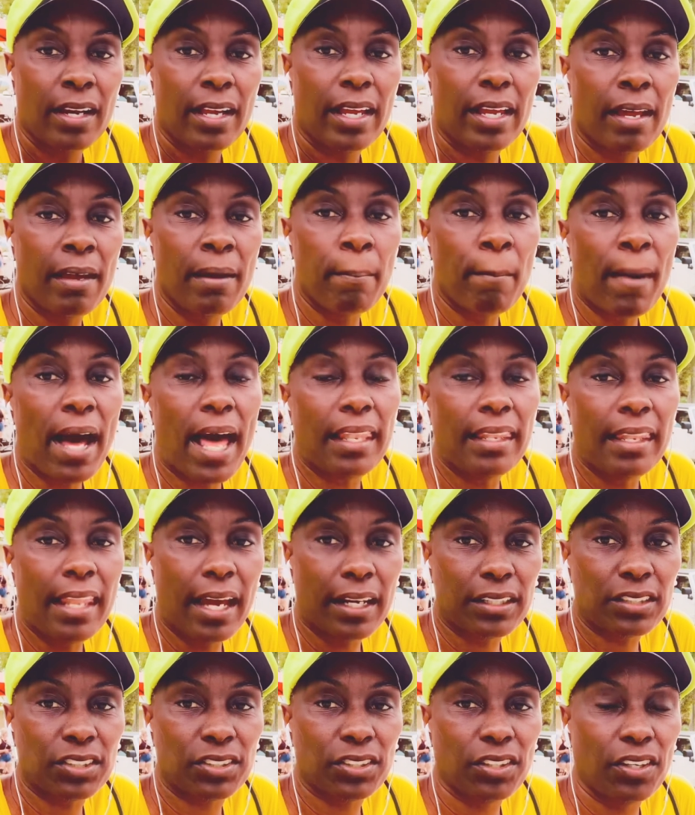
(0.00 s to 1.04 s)
in my
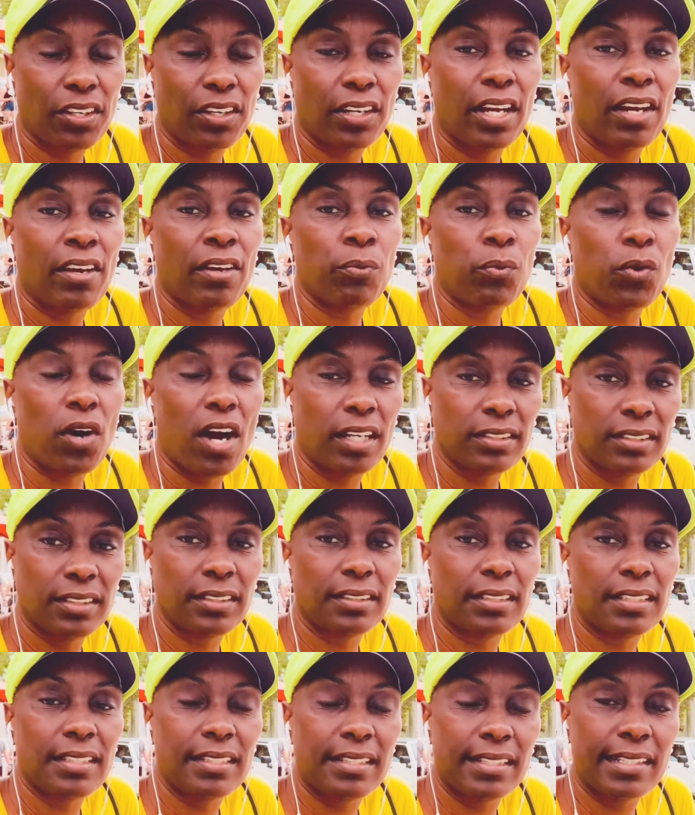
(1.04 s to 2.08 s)
lecture in
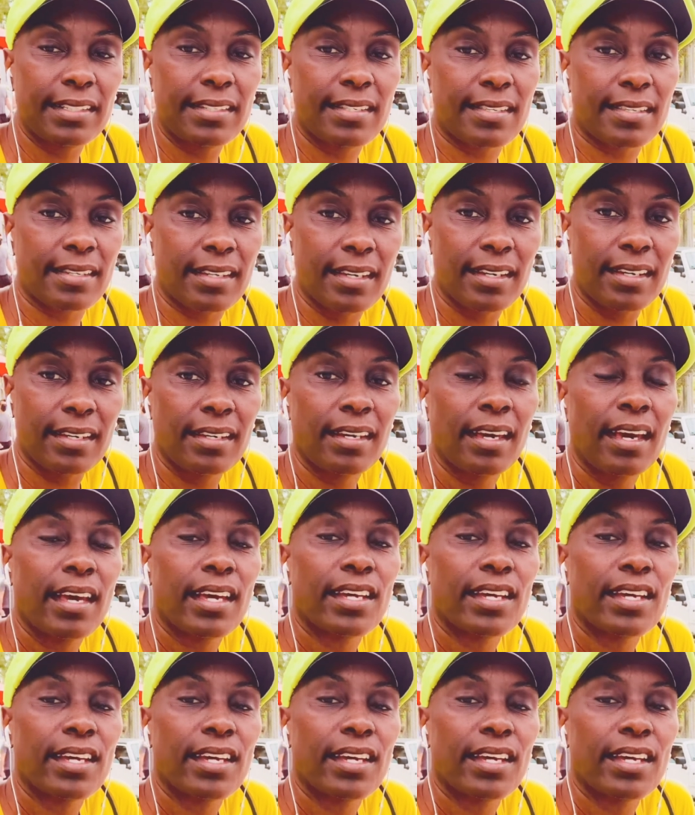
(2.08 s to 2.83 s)
Washington, D.C.